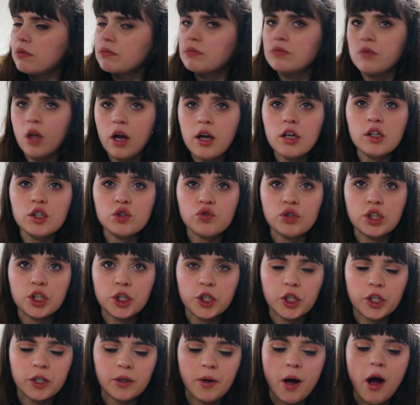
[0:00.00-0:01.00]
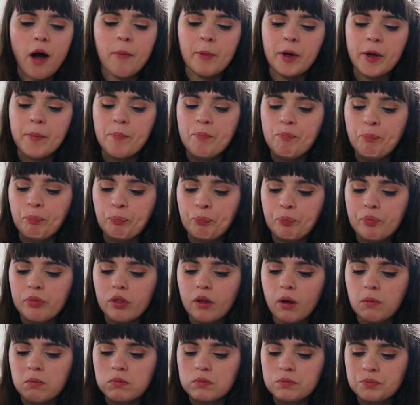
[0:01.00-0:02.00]
That is really good. I mean,
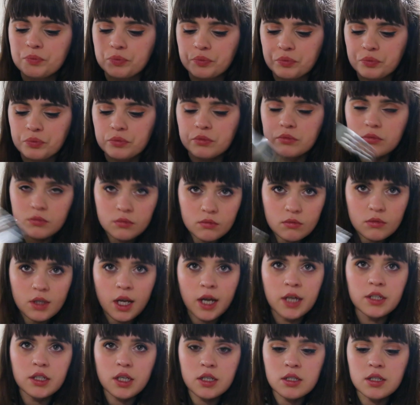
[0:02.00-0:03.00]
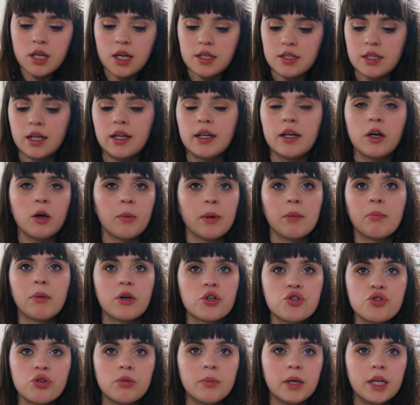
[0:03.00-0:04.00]
it does taste a little bit
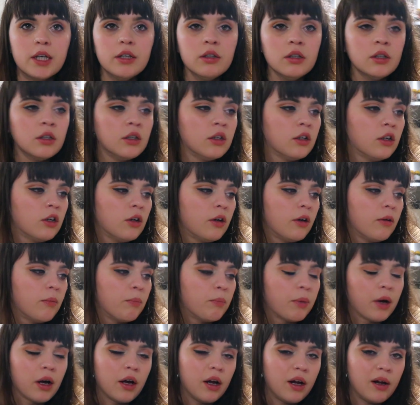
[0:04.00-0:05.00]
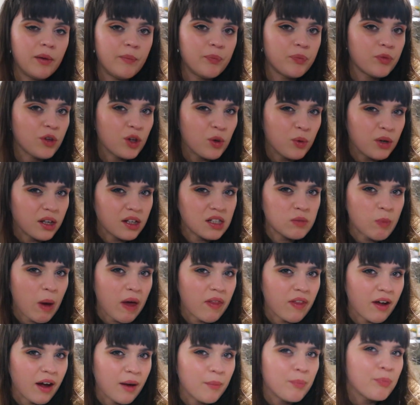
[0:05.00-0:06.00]
mushroomy, but you would
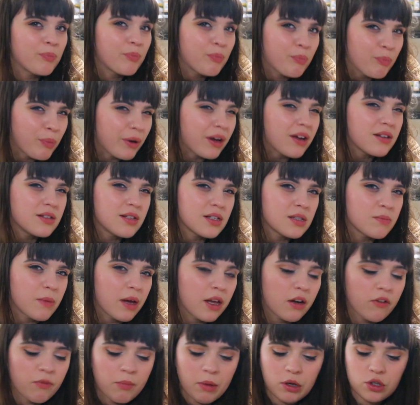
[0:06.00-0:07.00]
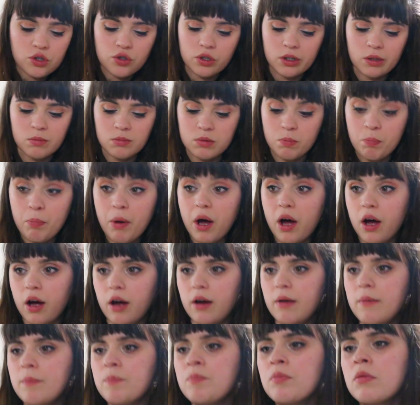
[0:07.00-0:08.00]
expect that because it's made of mushrooms.
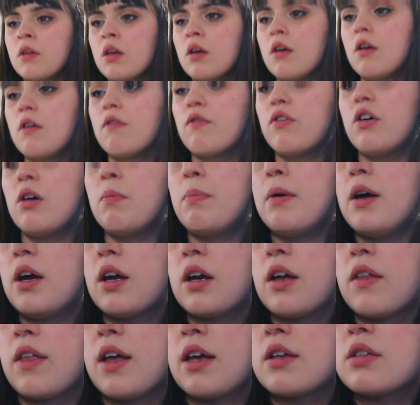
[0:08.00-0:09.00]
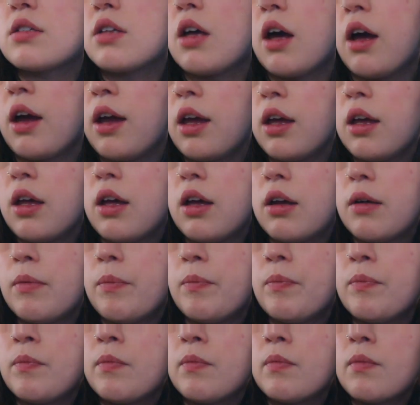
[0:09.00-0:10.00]
But for a burger that's like
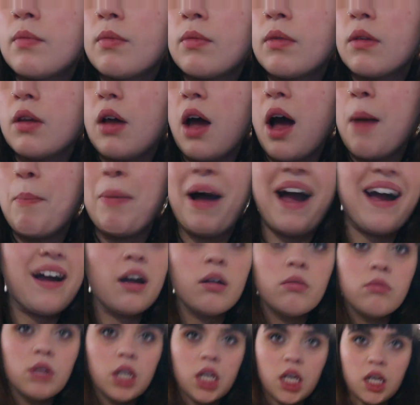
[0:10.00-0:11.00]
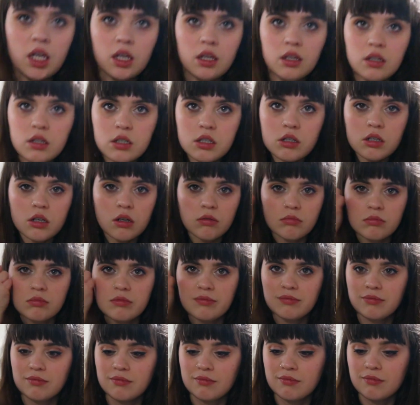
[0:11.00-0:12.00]
£1 each,
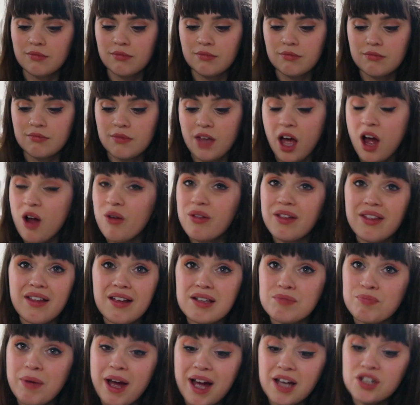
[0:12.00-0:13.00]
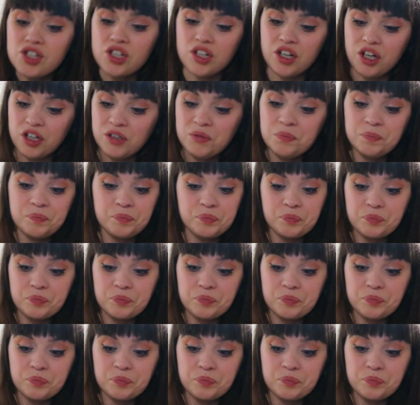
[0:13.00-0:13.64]
I don't think that's bad, you know?